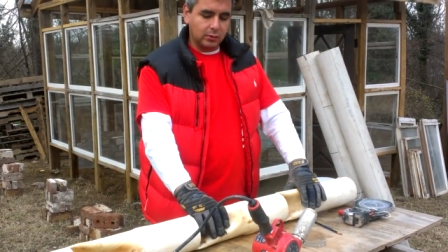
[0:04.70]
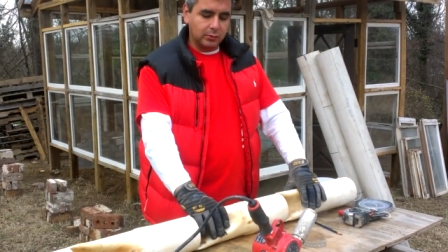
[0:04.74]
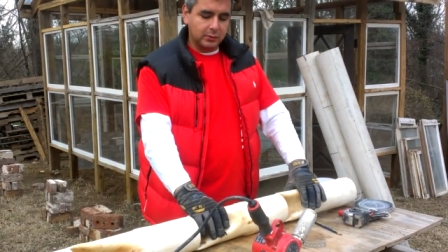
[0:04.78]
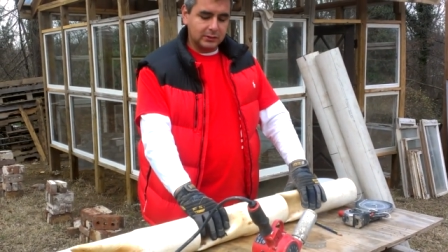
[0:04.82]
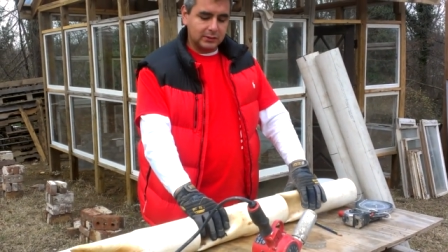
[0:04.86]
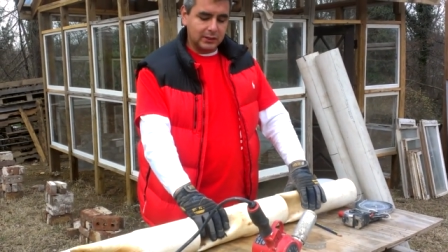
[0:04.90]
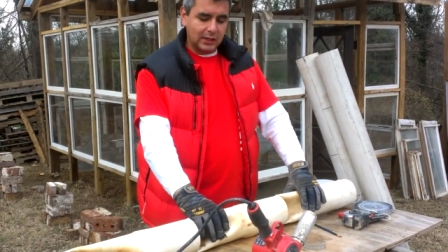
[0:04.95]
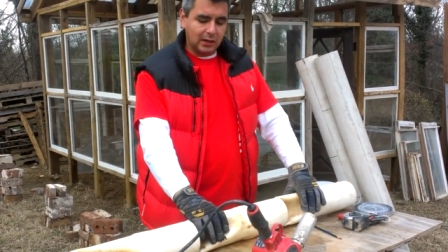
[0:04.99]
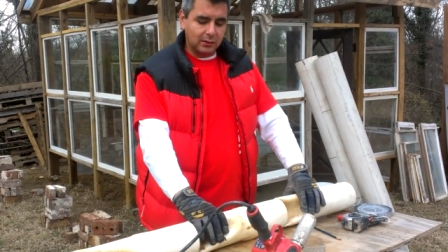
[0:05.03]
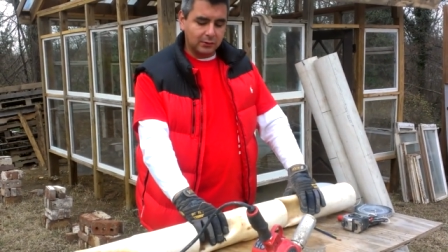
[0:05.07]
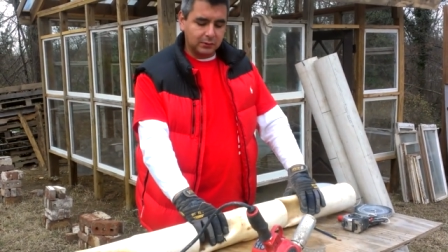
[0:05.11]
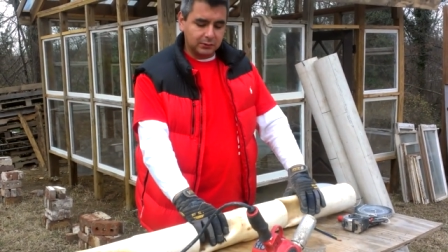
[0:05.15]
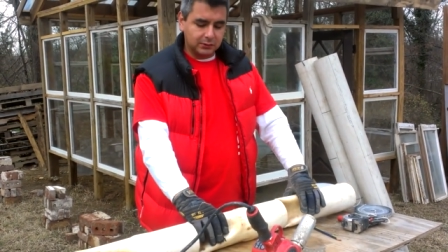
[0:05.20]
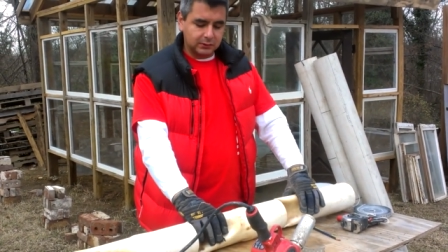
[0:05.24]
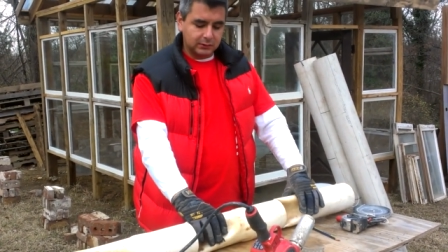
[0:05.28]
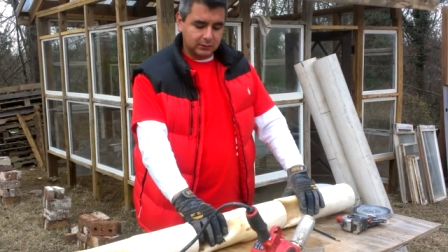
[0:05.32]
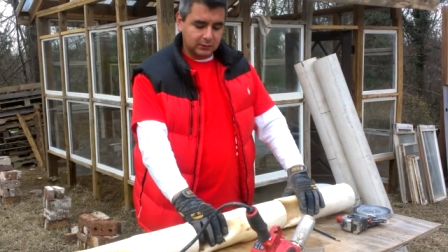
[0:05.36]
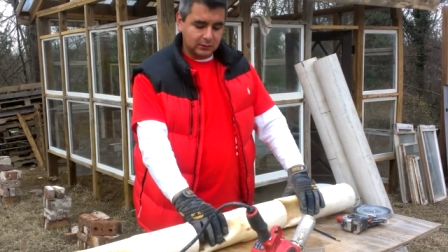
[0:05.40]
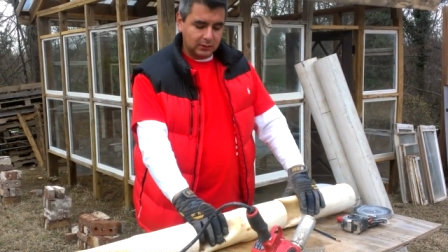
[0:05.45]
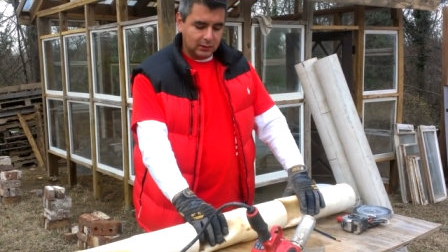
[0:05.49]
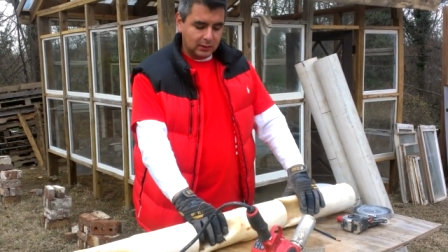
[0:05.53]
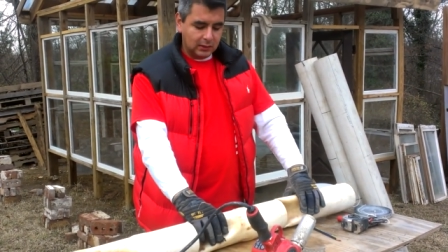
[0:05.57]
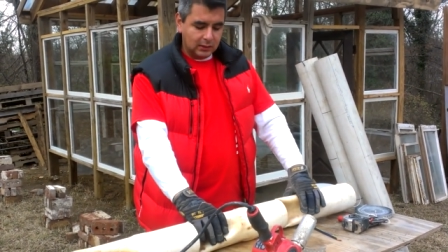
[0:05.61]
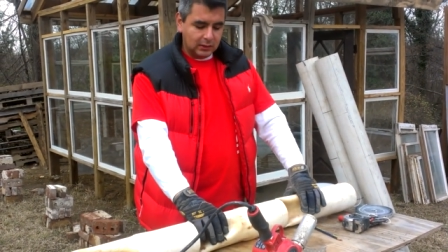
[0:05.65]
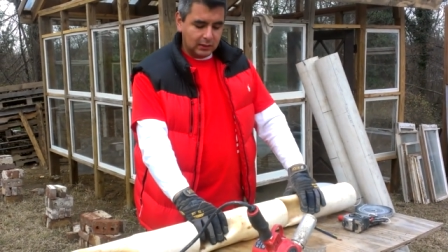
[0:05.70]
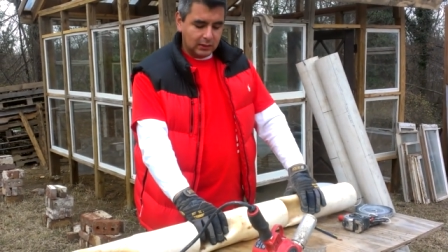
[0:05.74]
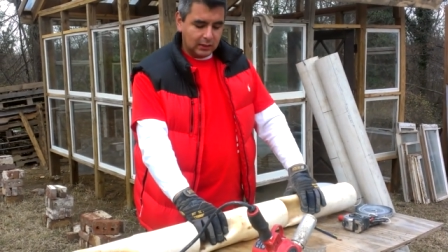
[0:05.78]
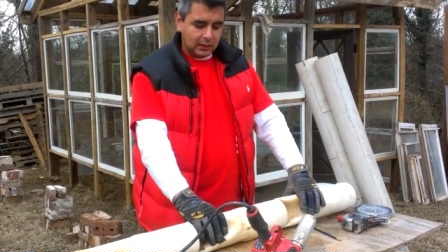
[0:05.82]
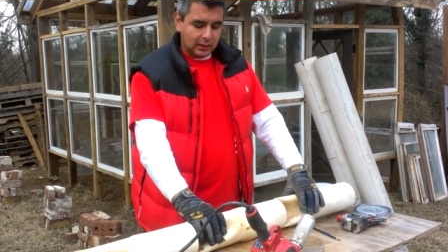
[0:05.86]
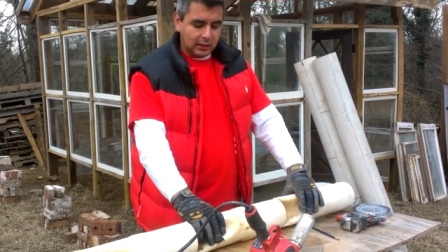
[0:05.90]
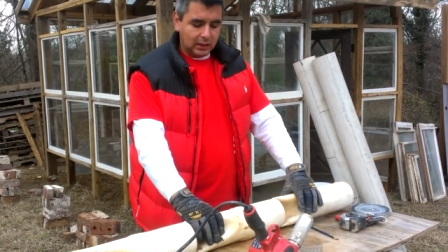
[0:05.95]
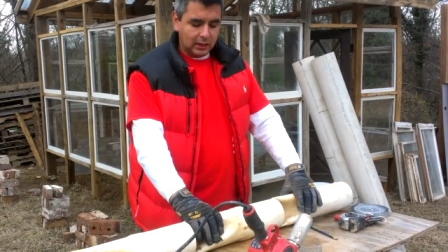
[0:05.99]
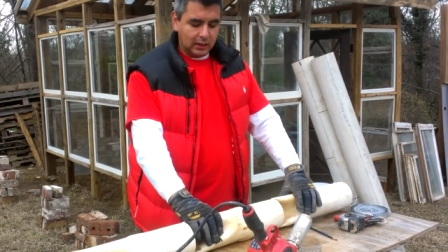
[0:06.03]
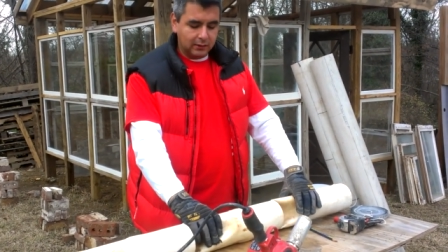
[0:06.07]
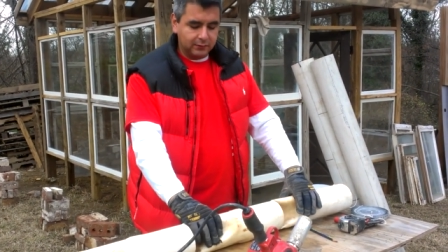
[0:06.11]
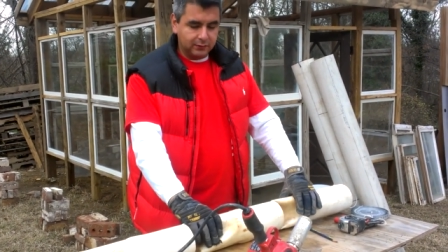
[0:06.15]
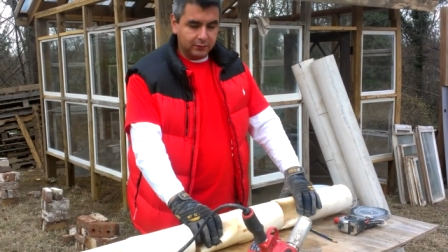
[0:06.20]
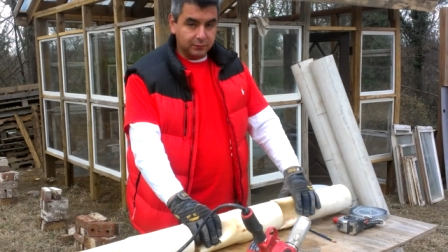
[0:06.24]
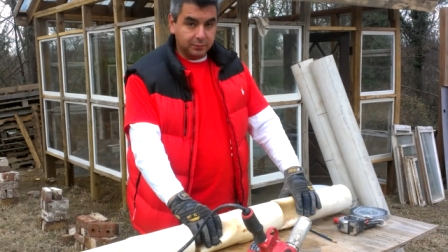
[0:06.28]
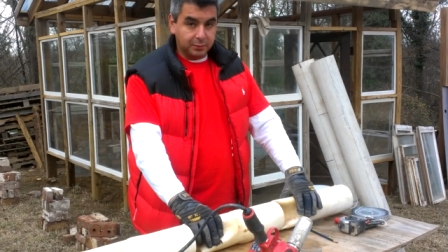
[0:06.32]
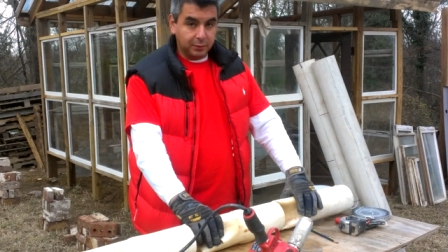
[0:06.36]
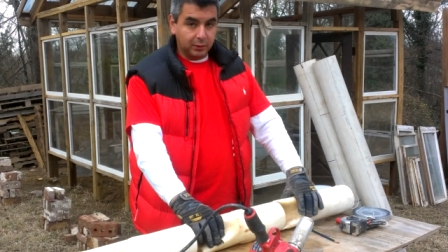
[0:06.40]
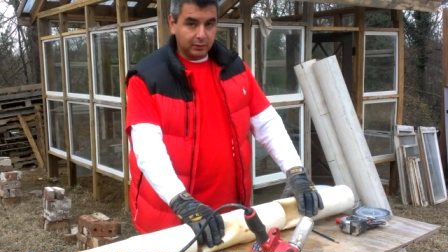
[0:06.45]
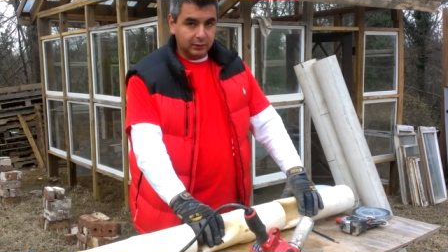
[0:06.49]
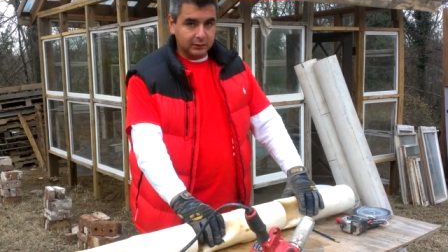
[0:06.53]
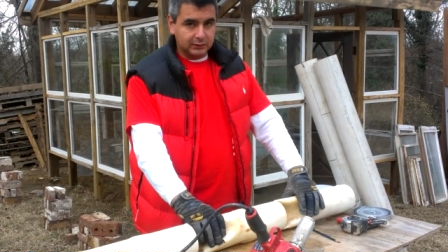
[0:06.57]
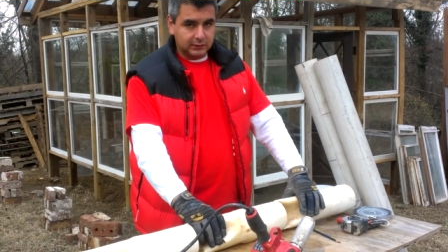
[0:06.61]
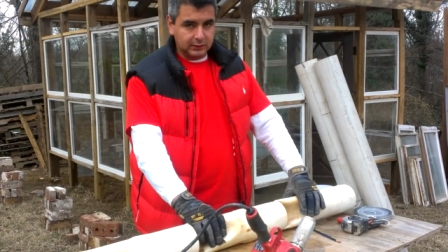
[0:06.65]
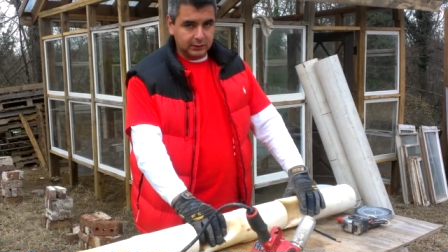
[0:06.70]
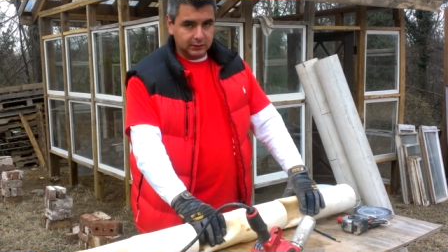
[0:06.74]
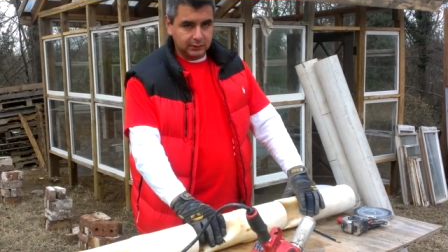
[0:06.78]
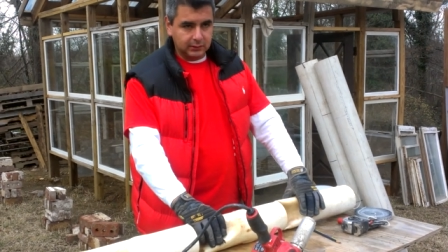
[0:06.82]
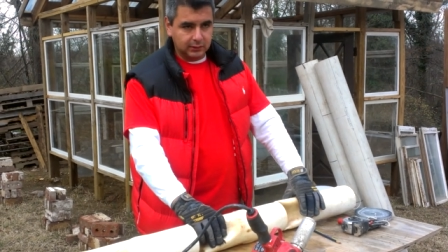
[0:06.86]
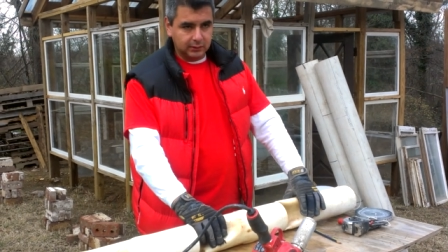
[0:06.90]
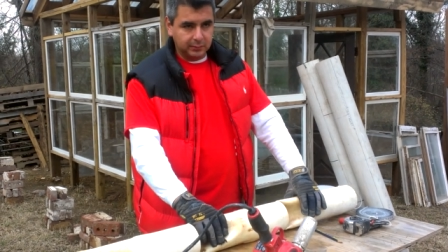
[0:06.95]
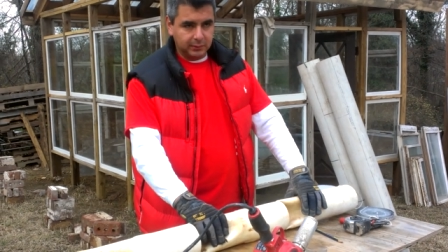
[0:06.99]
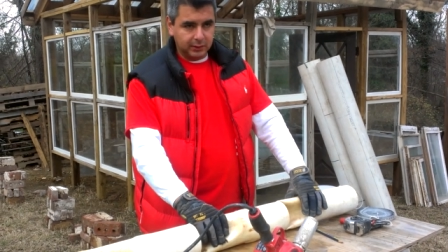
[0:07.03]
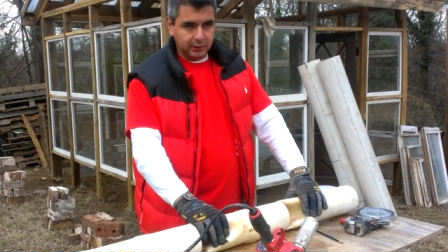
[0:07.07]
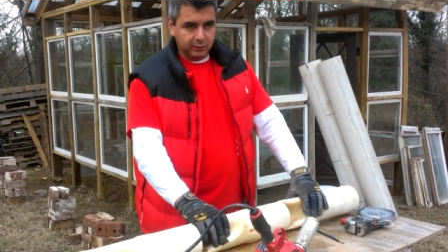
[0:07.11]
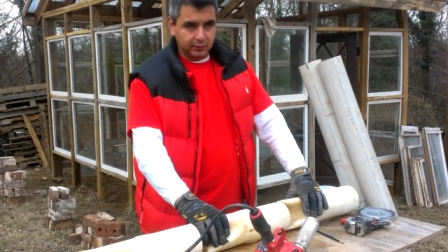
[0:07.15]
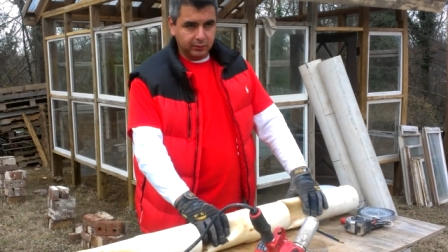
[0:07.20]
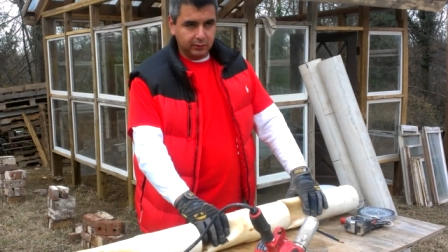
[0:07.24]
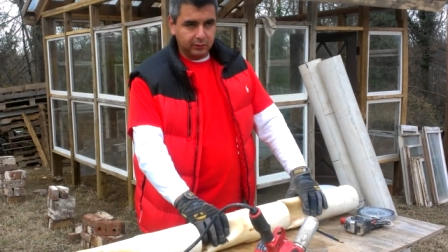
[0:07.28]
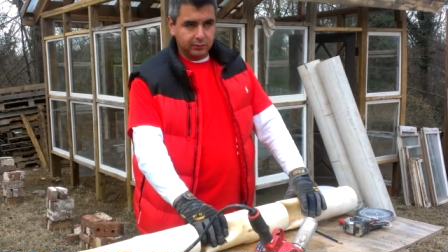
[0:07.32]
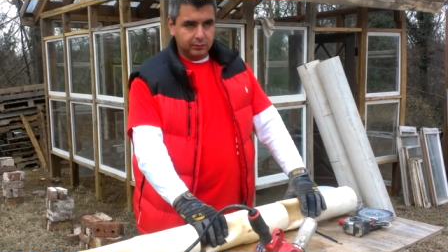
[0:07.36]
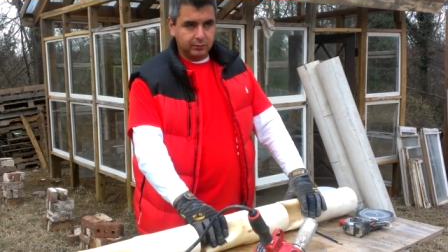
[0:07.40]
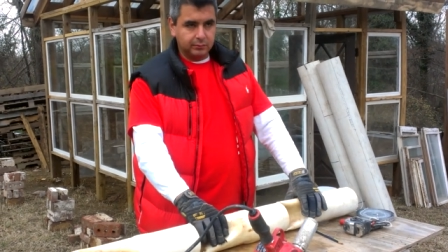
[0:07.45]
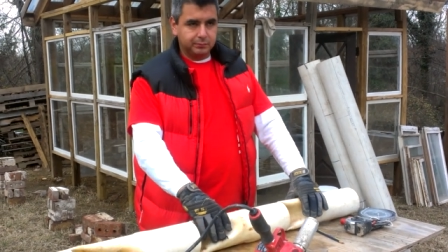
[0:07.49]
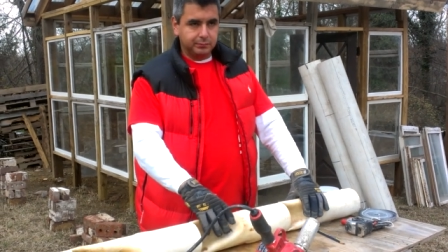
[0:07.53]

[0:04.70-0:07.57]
towers. Uh, you've probably seen them in other,